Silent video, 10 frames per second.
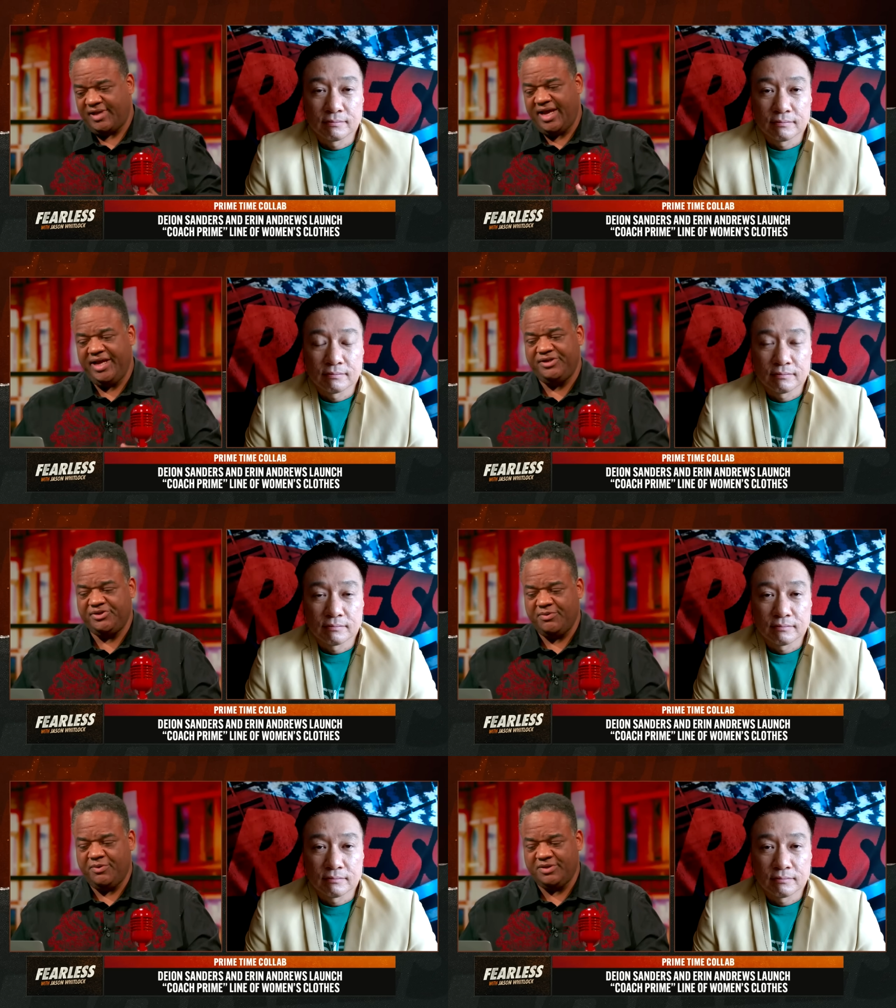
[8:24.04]

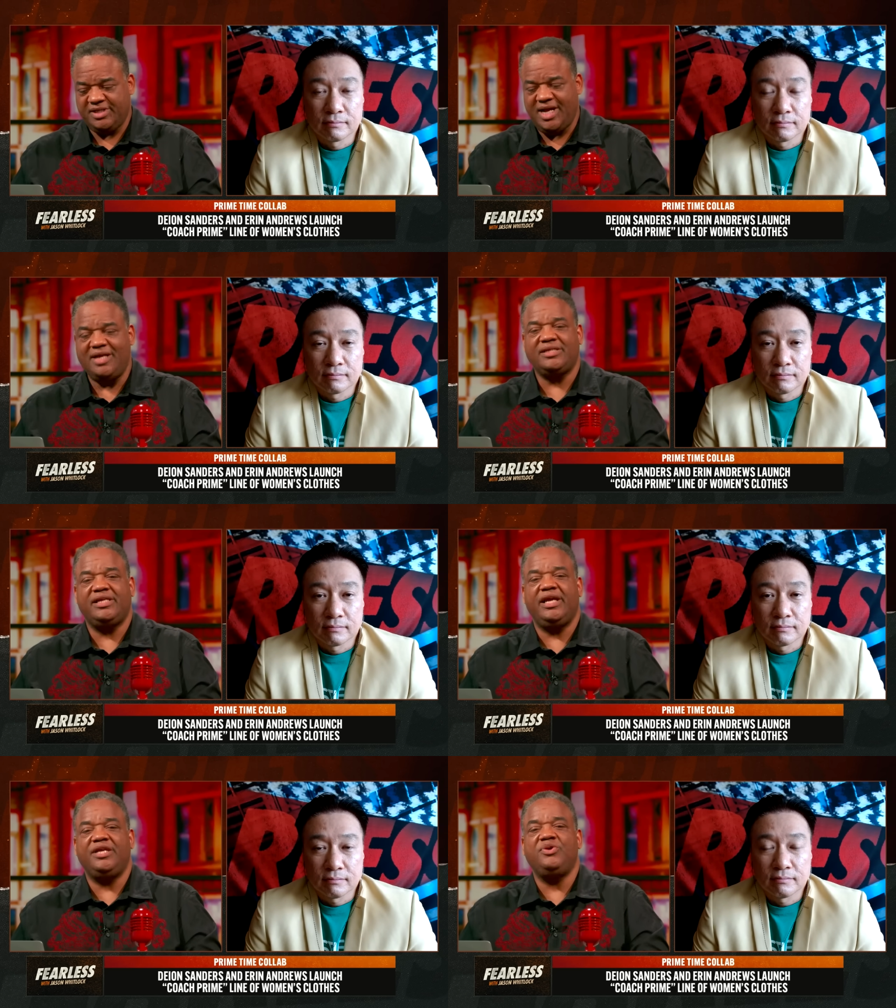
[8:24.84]
Speaker 1: Adrian
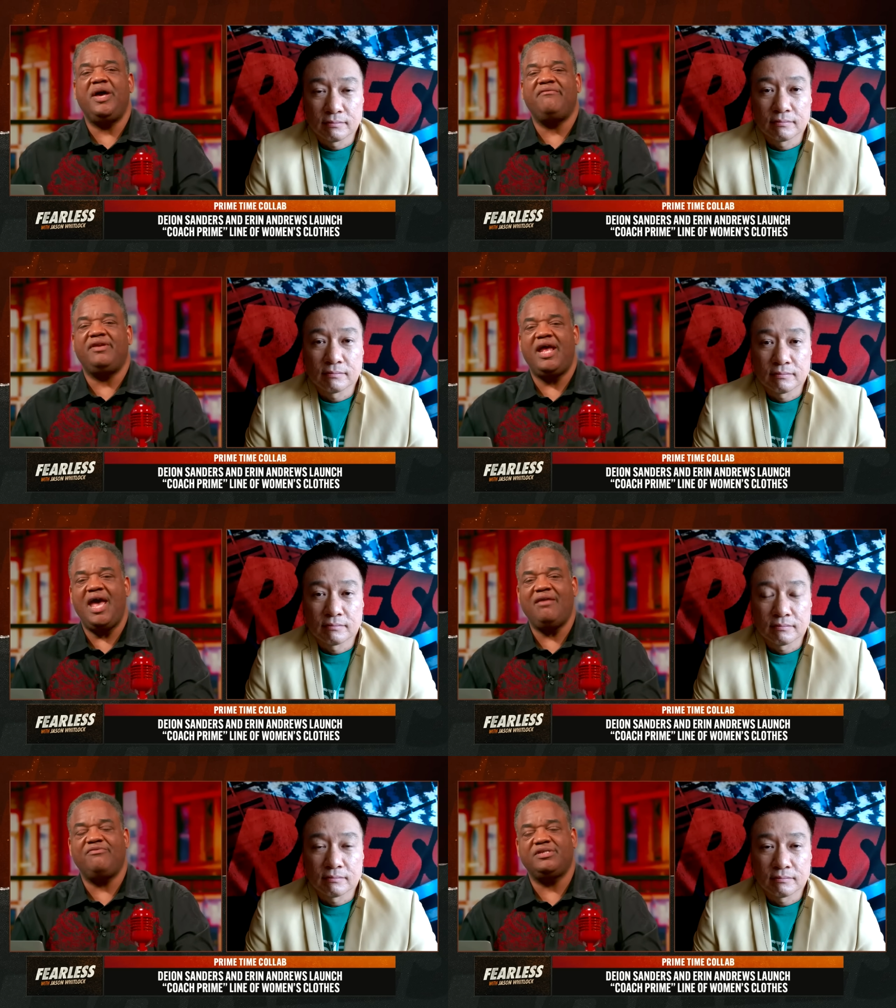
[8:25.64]
Wojnarowski and you have an
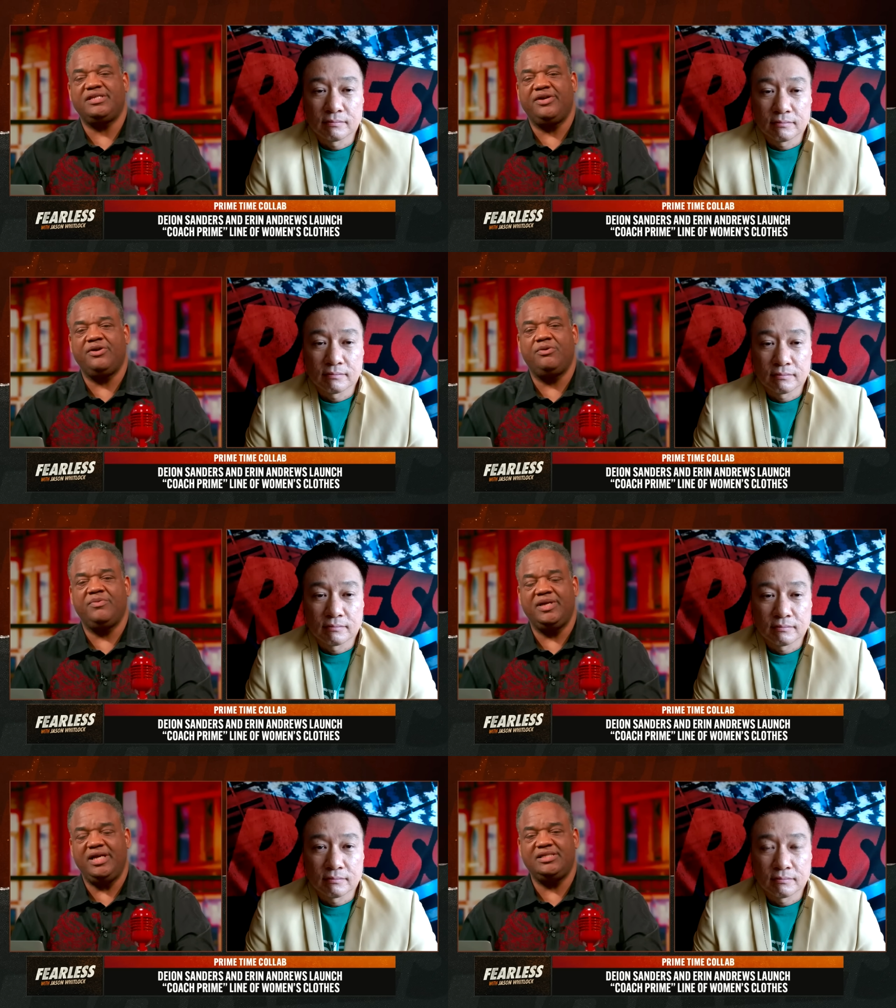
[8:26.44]

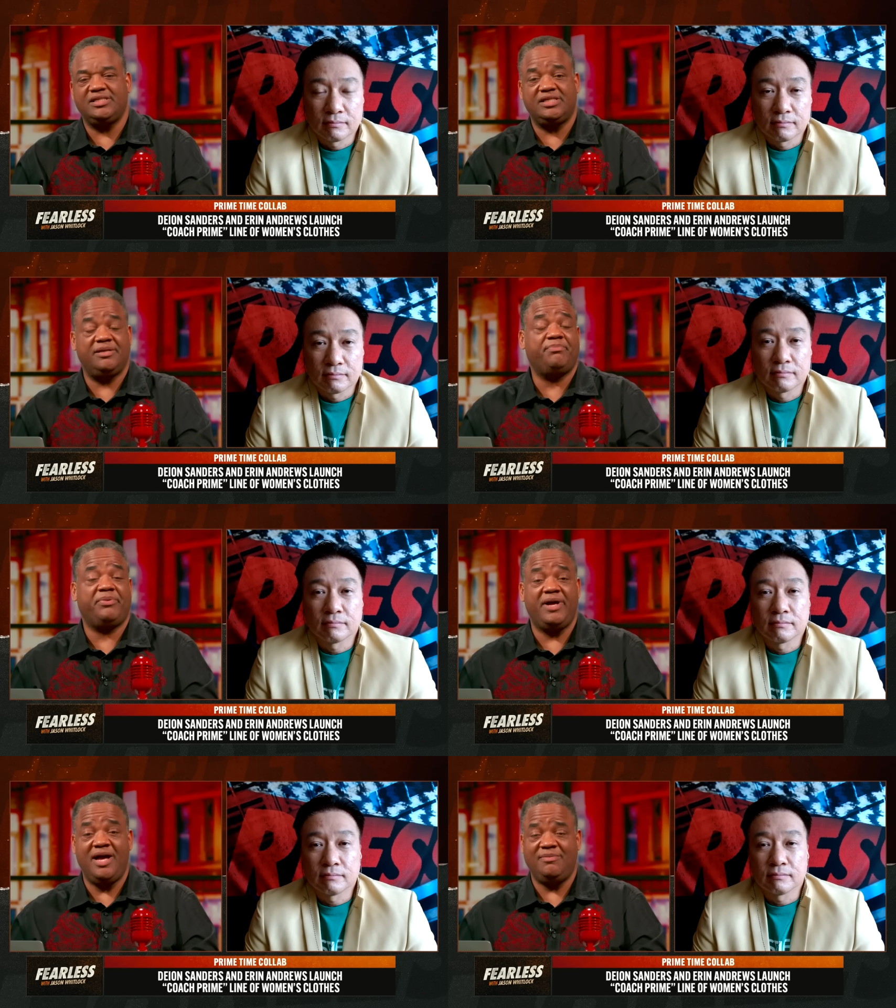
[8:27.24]
adversarial relationship,
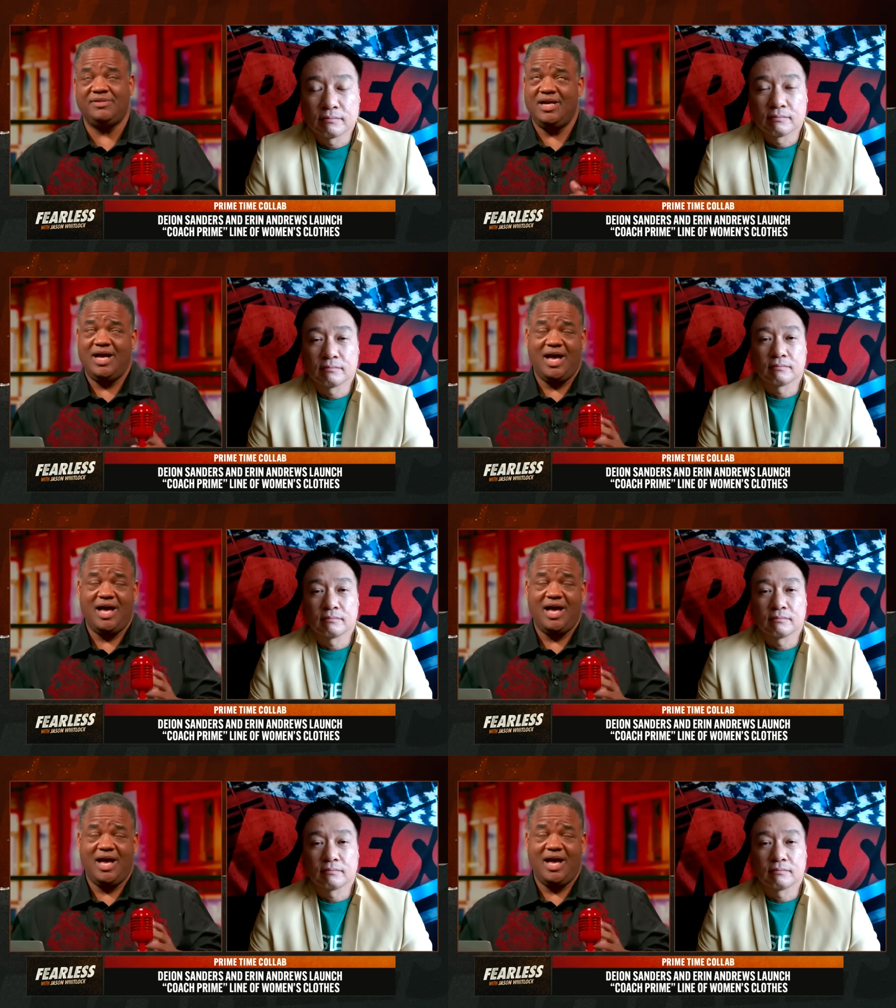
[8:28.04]
perhaps.